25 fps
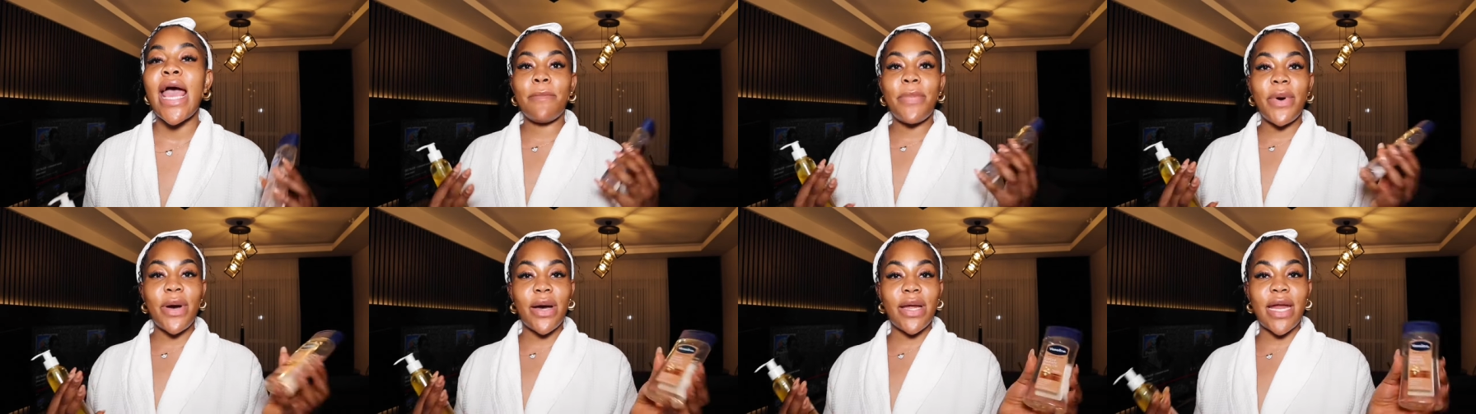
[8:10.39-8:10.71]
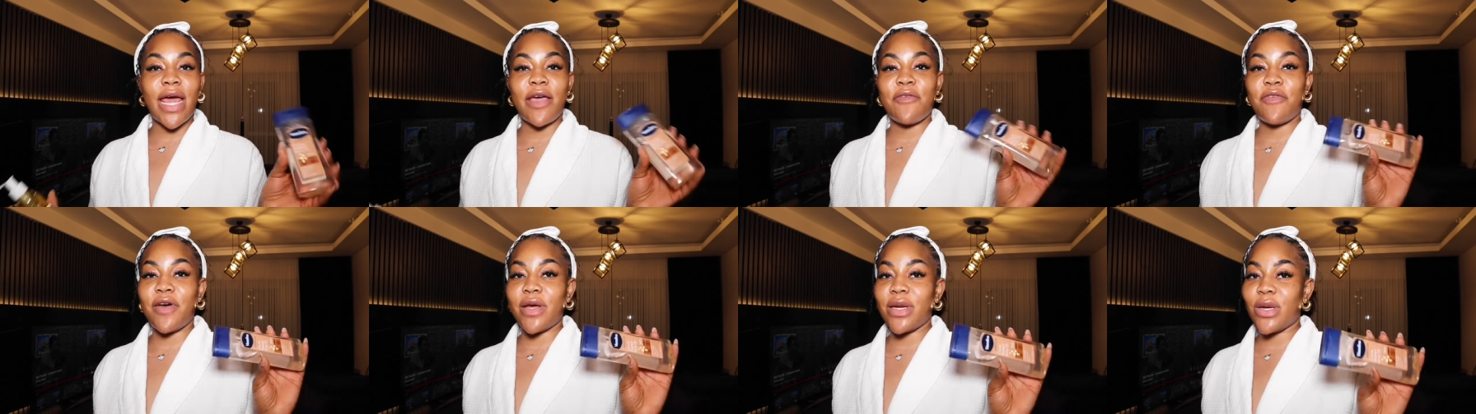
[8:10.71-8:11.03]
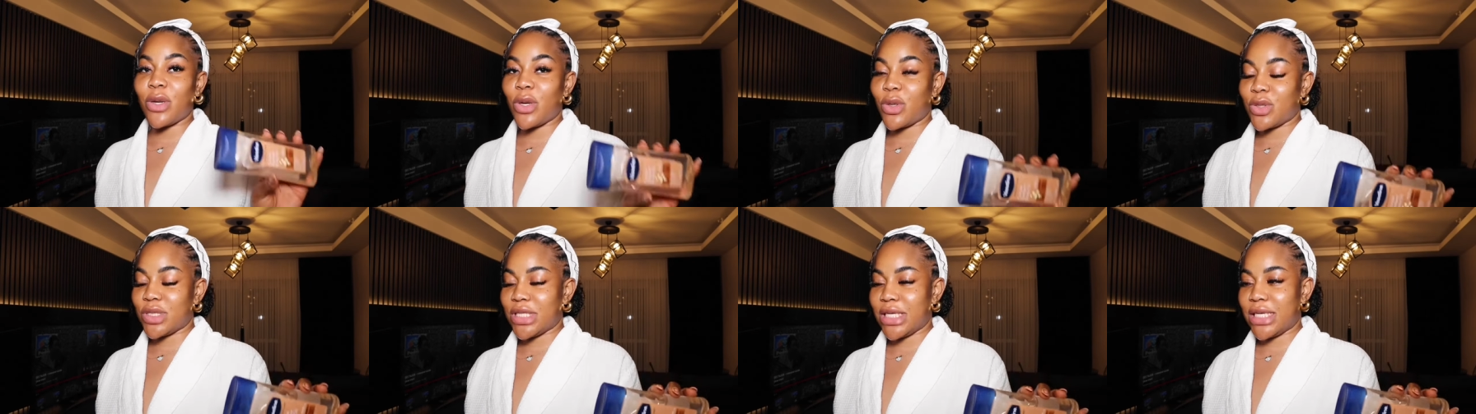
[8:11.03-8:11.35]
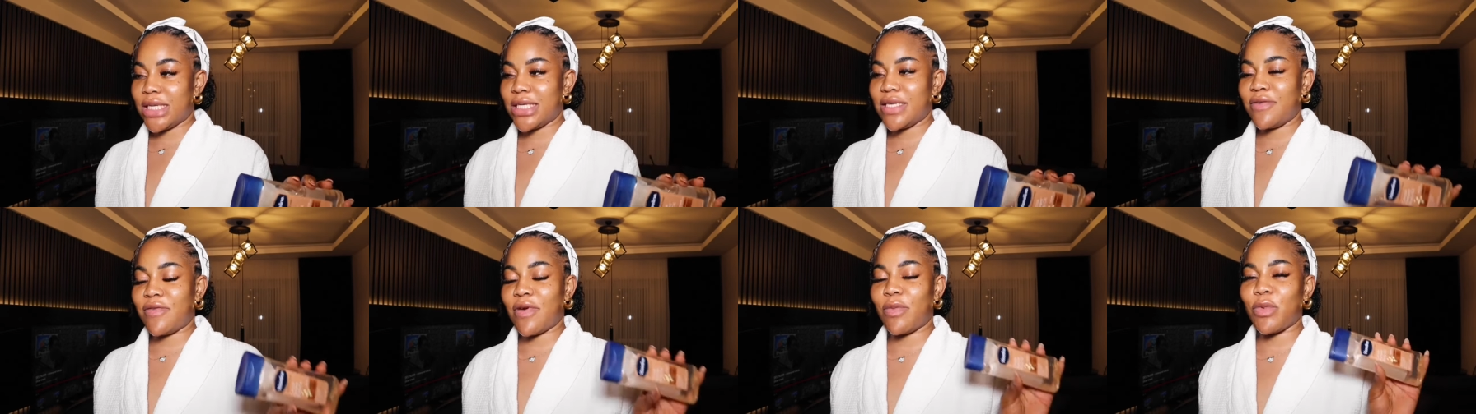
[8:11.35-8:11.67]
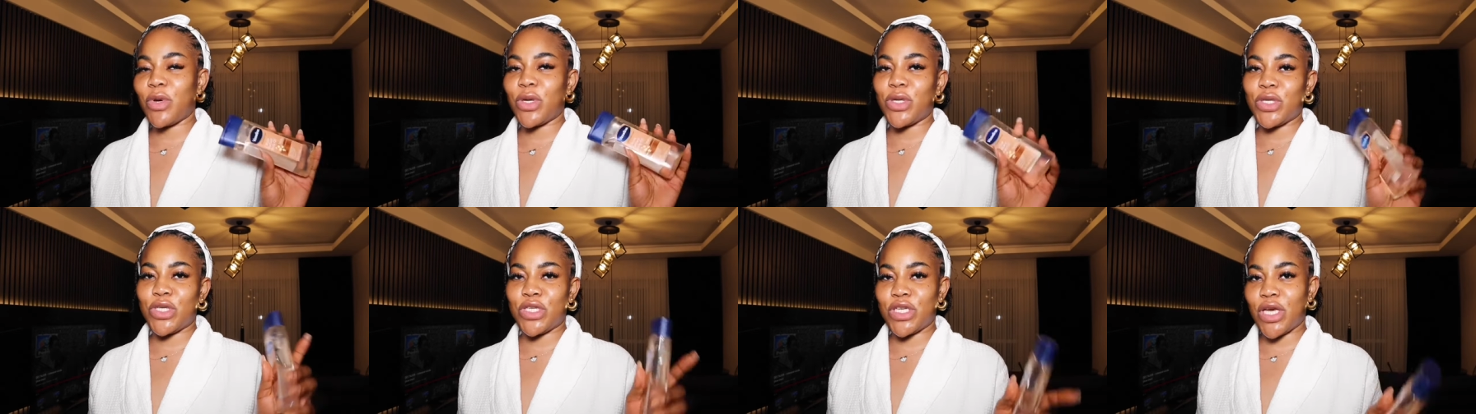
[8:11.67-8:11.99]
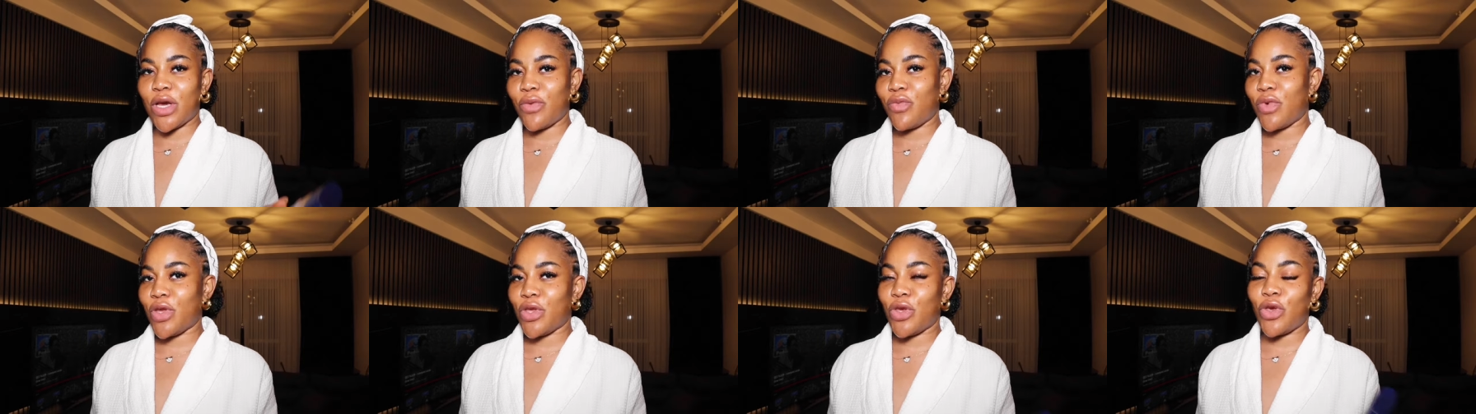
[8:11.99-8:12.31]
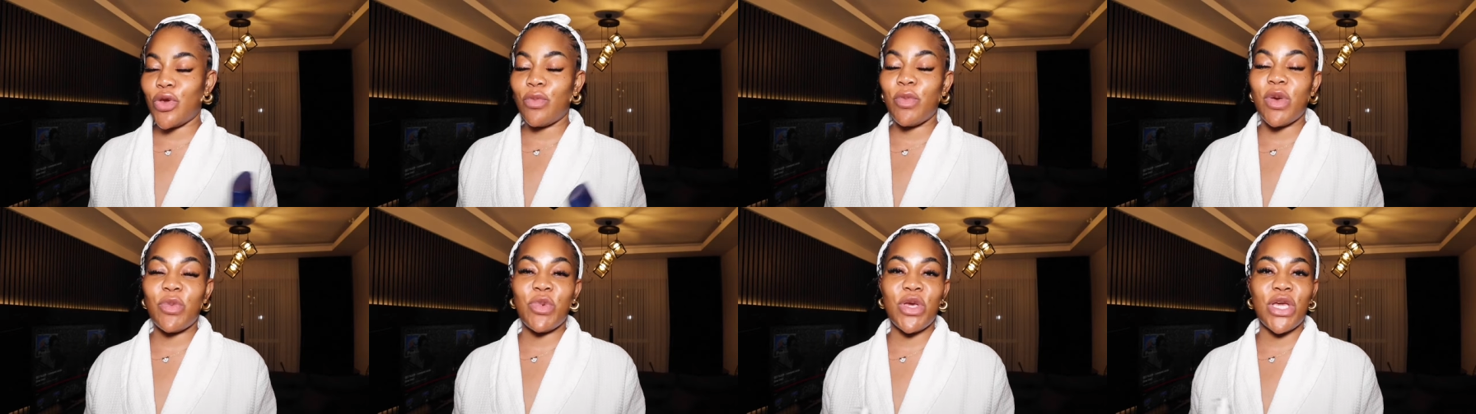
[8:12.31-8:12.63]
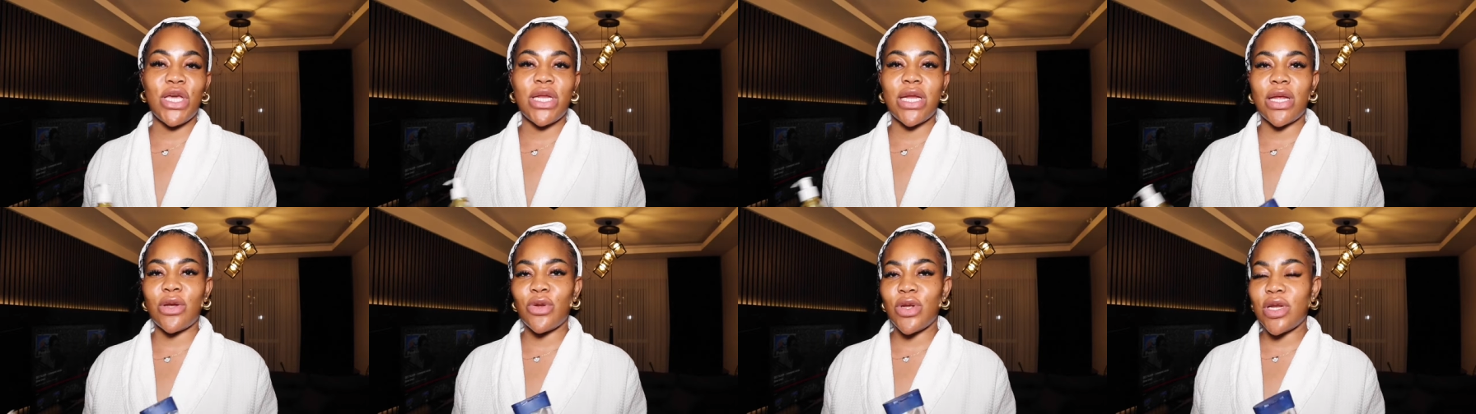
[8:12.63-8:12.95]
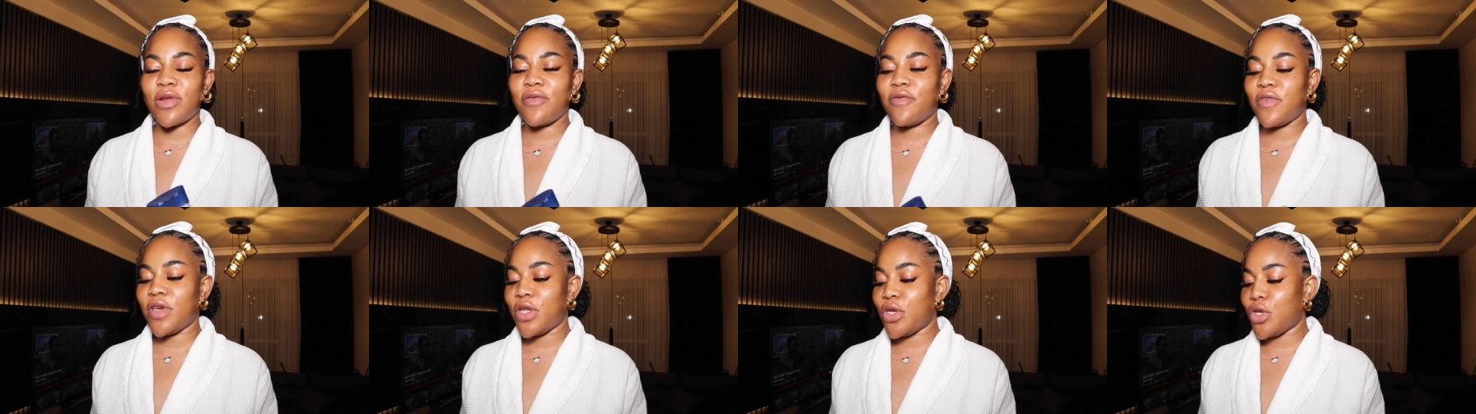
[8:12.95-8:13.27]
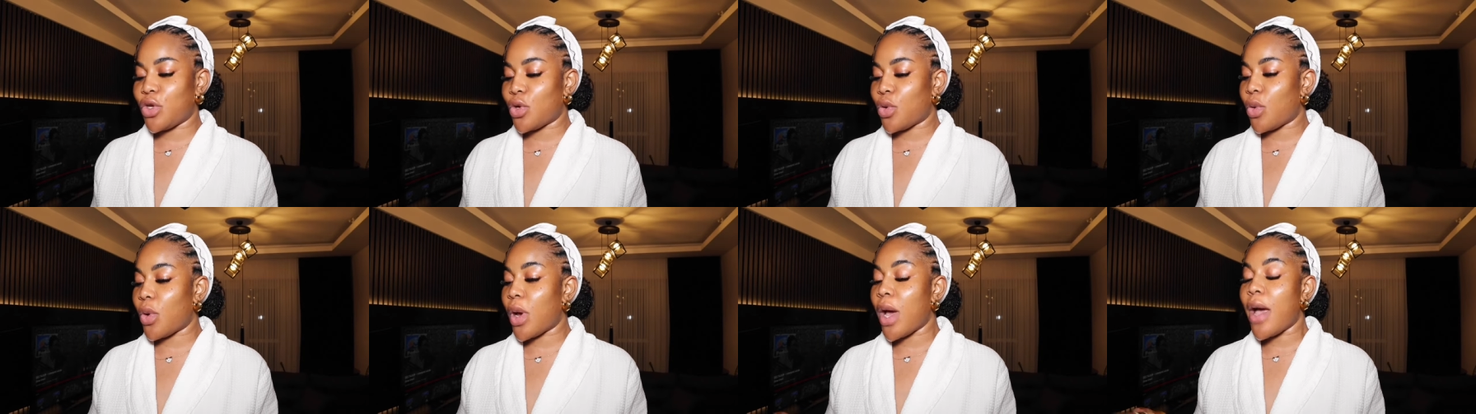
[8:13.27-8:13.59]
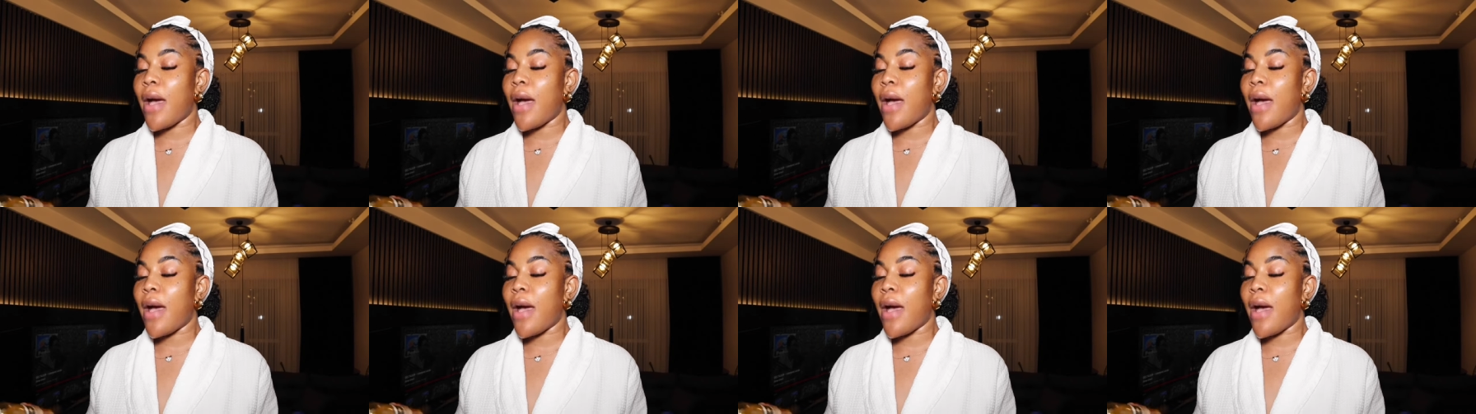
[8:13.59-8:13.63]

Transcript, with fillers: But I found an alternative I'm going to share with you maybe in another video.